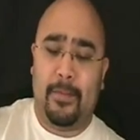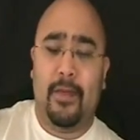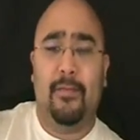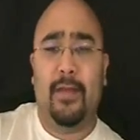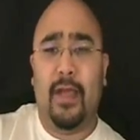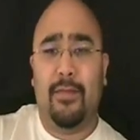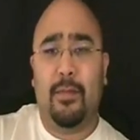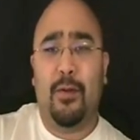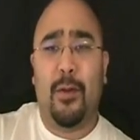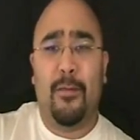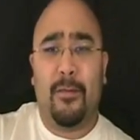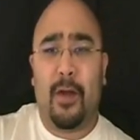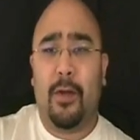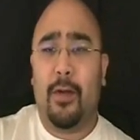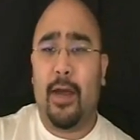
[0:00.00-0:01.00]
Flavor
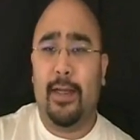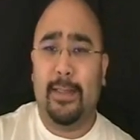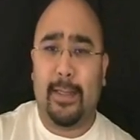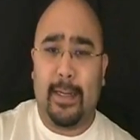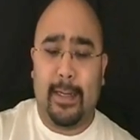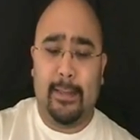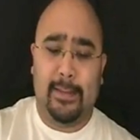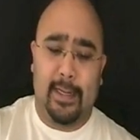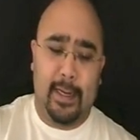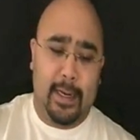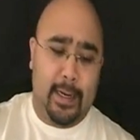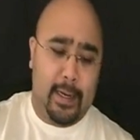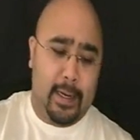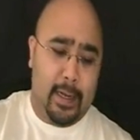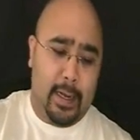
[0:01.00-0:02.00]
profile wise, like I
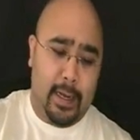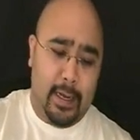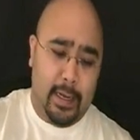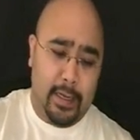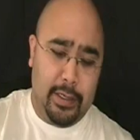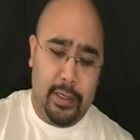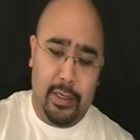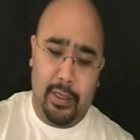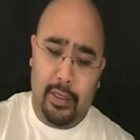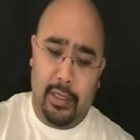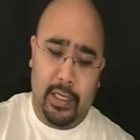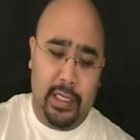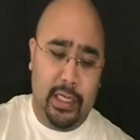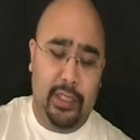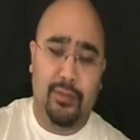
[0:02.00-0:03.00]
said,
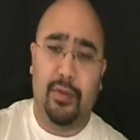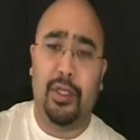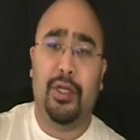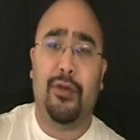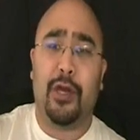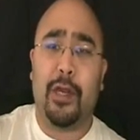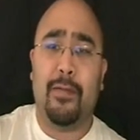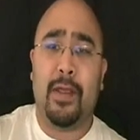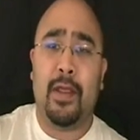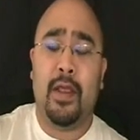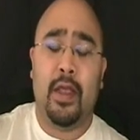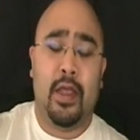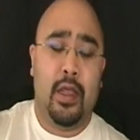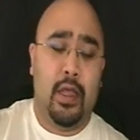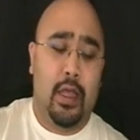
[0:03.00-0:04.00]
it's really
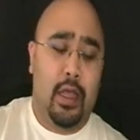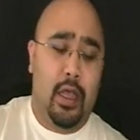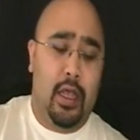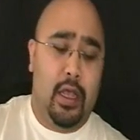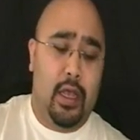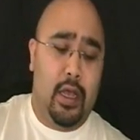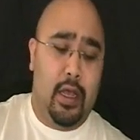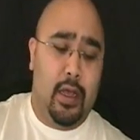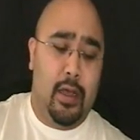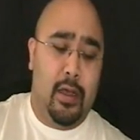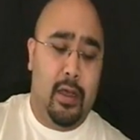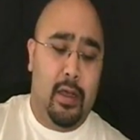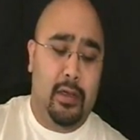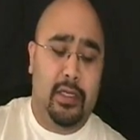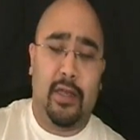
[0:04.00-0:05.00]
creamy.
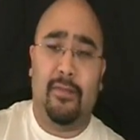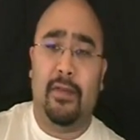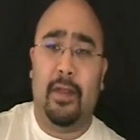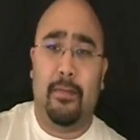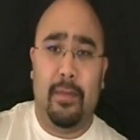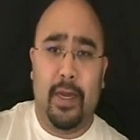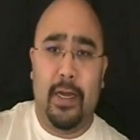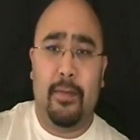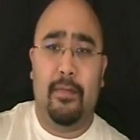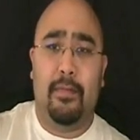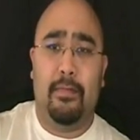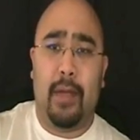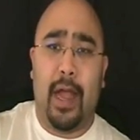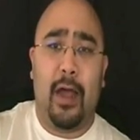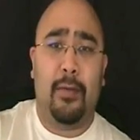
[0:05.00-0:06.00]
Definitely a medium
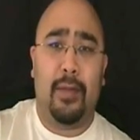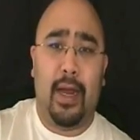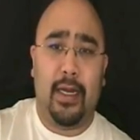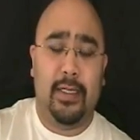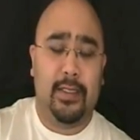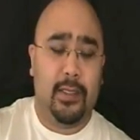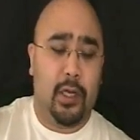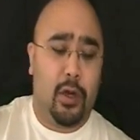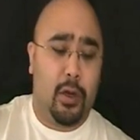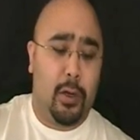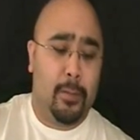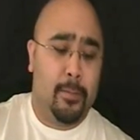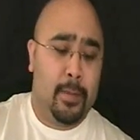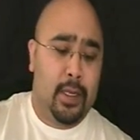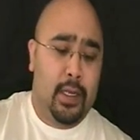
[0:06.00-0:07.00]
mild body
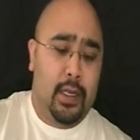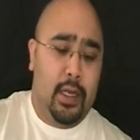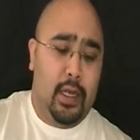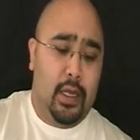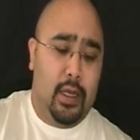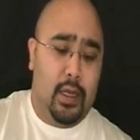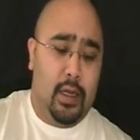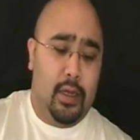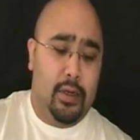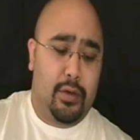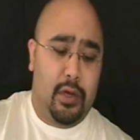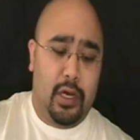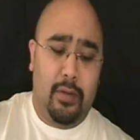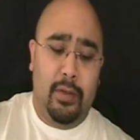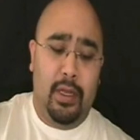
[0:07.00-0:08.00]
cigar.
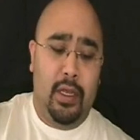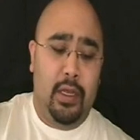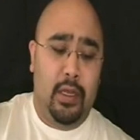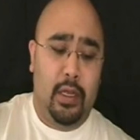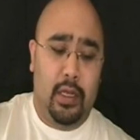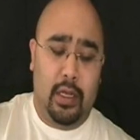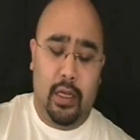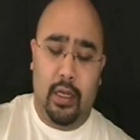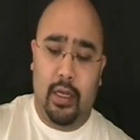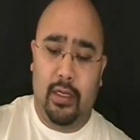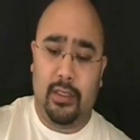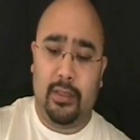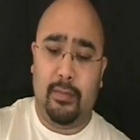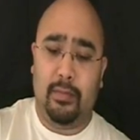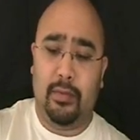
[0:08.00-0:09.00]
Creamy,
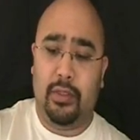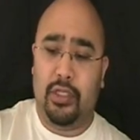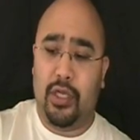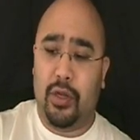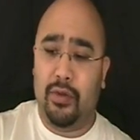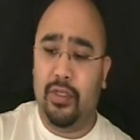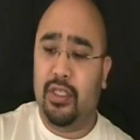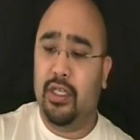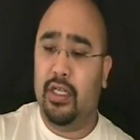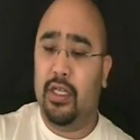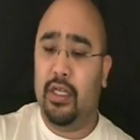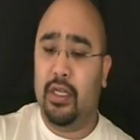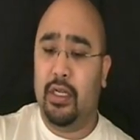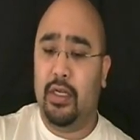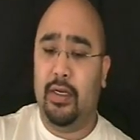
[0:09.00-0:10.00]
some
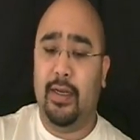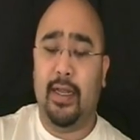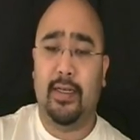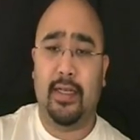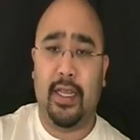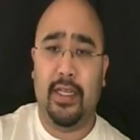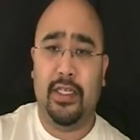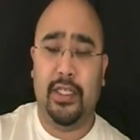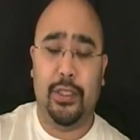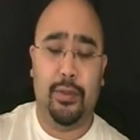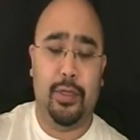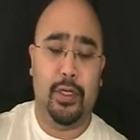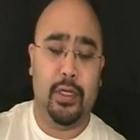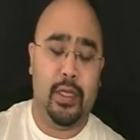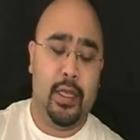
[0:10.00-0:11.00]
toasty nut taste
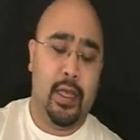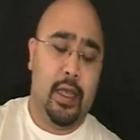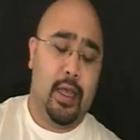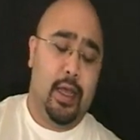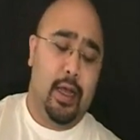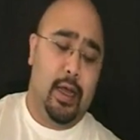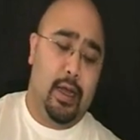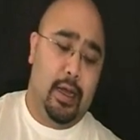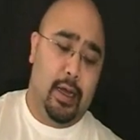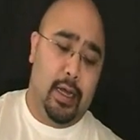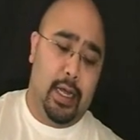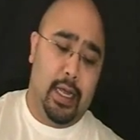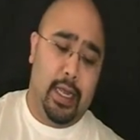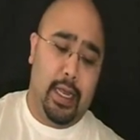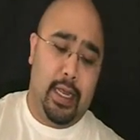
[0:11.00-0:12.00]
to it,
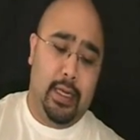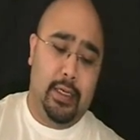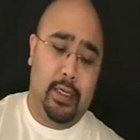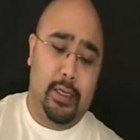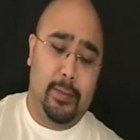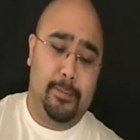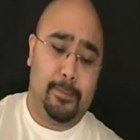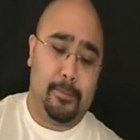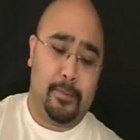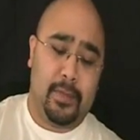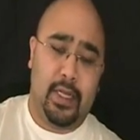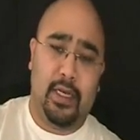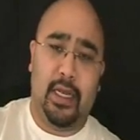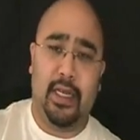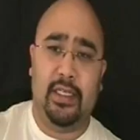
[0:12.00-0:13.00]
and a
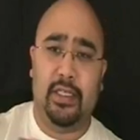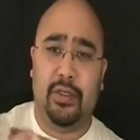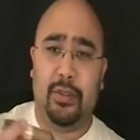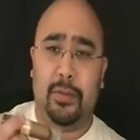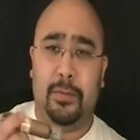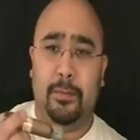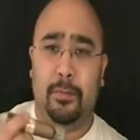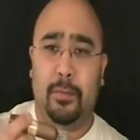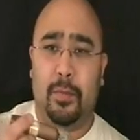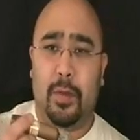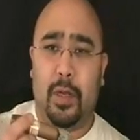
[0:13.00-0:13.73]
nice little